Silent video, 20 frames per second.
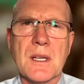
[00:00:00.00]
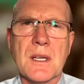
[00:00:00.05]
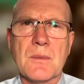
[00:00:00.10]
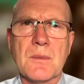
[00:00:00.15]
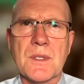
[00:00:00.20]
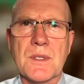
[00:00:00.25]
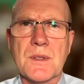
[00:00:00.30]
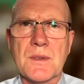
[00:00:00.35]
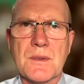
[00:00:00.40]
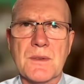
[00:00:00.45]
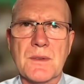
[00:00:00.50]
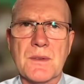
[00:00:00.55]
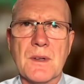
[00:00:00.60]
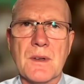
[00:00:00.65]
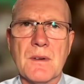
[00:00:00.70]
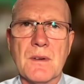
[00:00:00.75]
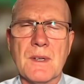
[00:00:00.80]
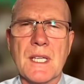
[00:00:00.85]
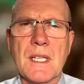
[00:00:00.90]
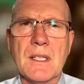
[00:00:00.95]
numbers of,
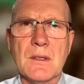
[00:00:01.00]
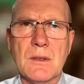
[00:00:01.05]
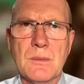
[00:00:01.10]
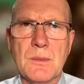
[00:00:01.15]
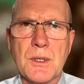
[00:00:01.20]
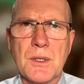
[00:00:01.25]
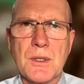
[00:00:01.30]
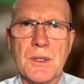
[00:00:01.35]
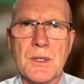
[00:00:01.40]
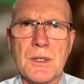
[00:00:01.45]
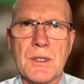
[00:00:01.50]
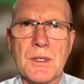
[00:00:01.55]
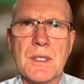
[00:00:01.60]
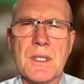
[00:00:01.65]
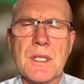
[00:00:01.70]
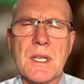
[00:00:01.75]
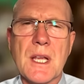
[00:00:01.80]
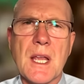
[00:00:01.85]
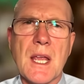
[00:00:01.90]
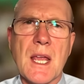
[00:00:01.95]
of ill
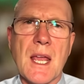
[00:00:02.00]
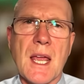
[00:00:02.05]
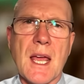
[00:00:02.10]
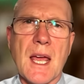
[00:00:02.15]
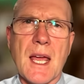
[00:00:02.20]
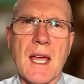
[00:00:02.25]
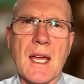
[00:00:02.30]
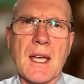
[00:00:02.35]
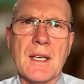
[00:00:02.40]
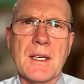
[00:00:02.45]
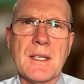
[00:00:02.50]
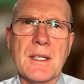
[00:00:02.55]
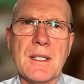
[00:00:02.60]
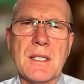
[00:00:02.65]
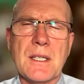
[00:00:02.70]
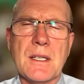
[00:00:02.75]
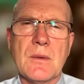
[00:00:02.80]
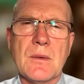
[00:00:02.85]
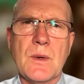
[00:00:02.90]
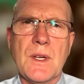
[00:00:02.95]
birds,
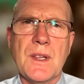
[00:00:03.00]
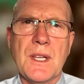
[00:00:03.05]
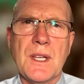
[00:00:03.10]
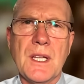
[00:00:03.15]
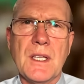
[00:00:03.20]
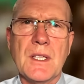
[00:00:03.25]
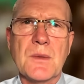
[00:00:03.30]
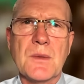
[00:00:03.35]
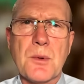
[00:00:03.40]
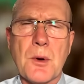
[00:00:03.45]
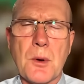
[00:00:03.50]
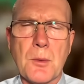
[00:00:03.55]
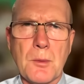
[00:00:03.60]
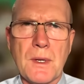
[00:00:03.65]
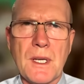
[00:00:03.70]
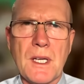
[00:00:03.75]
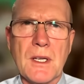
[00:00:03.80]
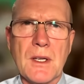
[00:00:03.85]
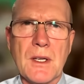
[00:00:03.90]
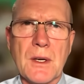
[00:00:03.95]
and we think it's
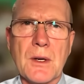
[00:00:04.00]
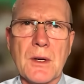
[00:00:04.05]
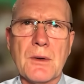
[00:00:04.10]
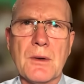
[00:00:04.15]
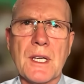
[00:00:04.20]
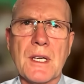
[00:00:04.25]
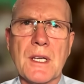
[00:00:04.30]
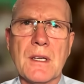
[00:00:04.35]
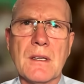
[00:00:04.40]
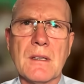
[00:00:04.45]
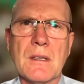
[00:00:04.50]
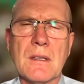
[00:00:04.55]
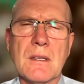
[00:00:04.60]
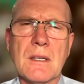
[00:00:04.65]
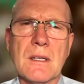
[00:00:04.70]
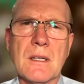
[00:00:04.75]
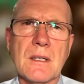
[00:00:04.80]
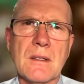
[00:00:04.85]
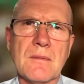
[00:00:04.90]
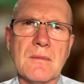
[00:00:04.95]
probably occurring
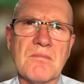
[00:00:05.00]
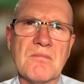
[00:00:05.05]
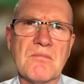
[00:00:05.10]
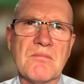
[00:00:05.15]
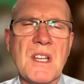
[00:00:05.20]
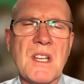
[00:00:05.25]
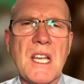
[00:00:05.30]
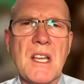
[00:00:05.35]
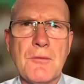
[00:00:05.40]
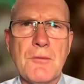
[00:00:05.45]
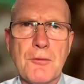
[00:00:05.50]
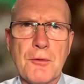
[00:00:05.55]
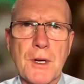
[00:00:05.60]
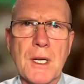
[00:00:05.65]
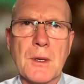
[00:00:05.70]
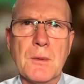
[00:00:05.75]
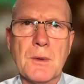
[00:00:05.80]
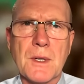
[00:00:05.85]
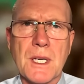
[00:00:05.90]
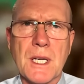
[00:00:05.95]

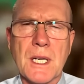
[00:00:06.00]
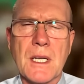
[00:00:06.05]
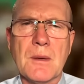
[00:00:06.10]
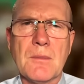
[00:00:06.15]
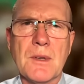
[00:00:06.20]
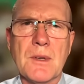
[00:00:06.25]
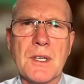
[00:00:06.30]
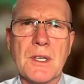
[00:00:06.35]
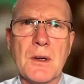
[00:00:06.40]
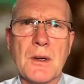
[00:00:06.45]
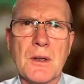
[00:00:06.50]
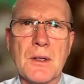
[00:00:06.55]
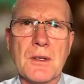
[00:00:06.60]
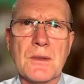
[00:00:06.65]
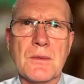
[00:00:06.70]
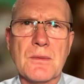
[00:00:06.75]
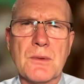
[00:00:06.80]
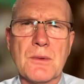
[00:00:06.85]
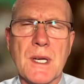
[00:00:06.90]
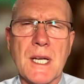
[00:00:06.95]
infrequently but not
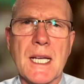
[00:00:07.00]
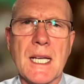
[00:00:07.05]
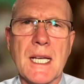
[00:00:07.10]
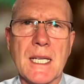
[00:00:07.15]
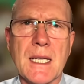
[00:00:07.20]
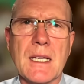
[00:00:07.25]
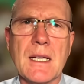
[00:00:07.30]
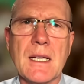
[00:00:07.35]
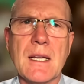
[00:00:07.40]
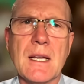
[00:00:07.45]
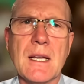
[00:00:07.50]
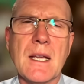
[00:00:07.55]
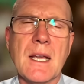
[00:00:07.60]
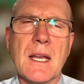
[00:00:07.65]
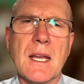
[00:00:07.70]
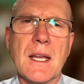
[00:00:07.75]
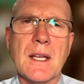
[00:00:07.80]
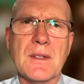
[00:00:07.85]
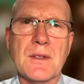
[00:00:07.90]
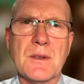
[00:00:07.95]
as rarely
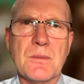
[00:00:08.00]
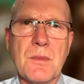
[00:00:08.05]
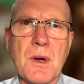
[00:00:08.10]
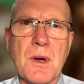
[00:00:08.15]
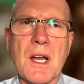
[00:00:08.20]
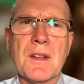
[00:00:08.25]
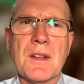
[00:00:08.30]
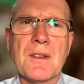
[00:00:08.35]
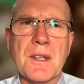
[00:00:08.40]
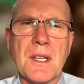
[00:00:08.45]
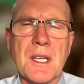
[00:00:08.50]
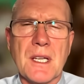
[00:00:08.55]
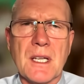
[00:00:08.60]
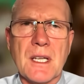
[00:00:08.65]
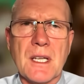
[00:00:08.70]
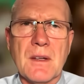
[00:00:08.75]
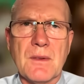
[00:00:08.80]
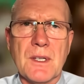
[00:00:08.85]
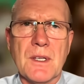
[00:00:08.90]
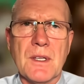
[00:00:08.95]
as you might think,
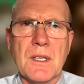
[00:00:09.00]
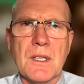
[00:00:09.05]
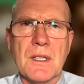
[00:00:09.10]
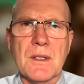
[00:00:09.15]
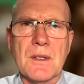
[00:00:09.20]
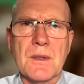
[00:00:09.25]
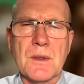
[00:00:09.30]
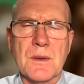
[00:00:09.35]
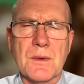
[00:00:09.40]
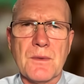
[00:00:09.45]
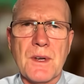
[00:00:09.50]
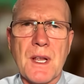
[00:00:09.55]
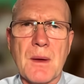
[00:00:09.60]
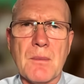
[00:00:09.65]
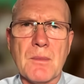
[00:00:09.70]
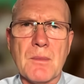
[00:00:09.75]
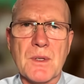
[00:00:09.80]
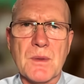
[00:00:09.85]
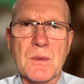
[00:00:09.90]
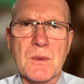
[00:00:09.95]
given the sort of
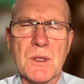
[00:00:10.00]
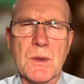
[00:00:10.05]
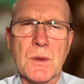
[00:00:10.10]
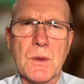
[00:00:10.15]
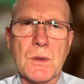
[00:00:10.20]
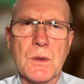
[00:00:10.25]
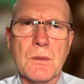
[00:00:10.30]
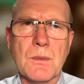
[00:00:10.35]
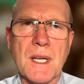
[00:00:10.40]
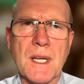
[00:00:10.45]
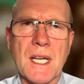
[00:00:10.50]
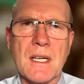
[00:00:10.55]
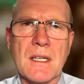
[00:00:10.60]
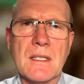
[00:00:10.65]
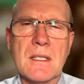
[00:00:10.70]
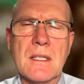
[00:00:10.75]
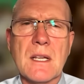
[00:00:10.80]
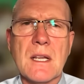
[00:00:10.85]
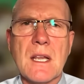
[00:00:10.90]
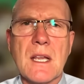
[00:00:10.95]
numbers we talk
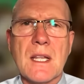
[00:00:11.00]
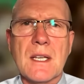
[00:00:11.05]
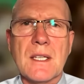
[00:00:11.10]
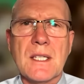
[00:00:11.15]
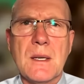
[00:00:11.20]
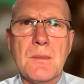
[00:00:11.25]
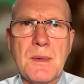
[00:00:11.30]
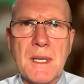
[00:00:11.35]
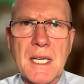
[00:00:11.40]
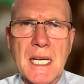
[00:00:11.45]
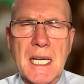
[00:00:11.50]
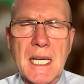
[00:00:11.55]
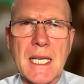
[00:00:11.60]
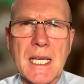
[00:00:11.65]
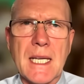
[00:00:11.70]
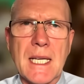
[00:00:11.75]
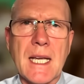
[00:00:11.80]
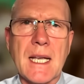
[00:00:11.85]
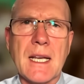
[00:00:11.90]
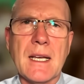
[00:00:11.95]
about. Typically,
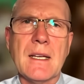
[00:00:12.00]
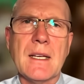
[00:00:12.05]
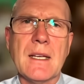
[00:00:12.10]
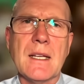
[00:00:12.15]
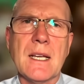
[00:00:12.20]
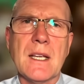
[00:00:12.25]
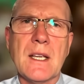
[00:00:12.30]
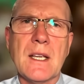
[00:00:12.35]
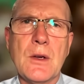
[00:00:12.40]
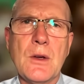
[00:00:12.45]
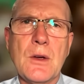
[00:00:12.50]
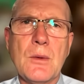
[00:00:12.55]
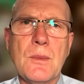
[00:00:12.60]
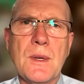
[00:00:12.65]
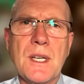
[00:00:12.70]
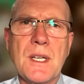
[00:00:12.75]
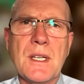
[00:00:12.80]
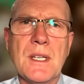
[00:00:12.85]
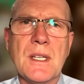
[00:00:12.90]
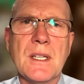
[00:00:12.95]
again, a
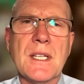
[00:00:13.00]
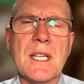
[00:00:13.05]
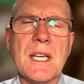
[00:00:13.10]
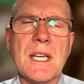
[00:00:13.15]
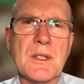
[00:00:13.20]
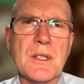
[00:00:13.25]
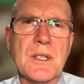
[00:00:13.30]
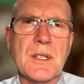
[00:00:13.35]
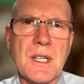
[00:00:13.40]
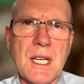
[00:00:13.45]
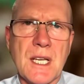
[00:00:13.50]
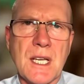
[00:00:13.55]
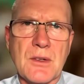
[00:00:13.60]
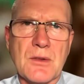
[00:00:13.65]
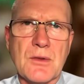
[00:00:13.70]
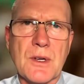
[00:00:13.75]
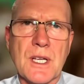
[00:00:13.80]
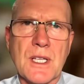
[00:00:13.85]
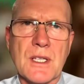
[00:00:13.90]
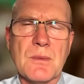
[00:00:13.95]
human doesn't then
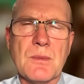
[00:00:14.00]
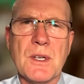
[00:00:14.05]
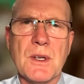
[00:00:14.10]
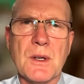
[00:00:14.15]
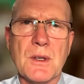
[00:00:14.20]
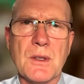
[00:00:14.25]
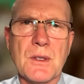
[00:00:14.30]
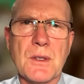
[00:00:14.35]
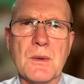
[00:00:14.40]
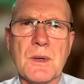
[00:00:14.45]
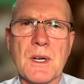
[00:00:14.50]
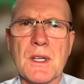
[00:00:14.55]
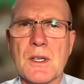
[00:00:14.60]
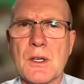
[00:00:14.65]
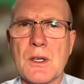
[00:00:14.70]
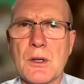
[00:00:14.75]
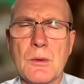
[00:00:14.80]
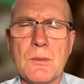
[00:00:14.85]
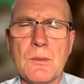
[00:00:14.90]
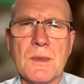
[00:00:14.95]
transmit on to other
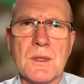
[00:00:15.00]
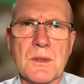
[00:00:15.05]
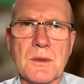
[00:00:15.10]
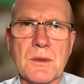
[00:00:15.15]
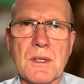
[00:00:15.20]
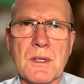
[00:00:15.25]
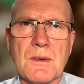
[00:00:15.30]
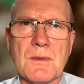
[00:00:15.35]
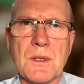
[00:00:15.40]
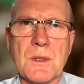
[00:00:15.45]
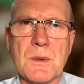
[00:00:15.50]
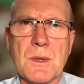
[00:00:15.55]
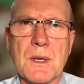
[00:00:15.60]
humans or even to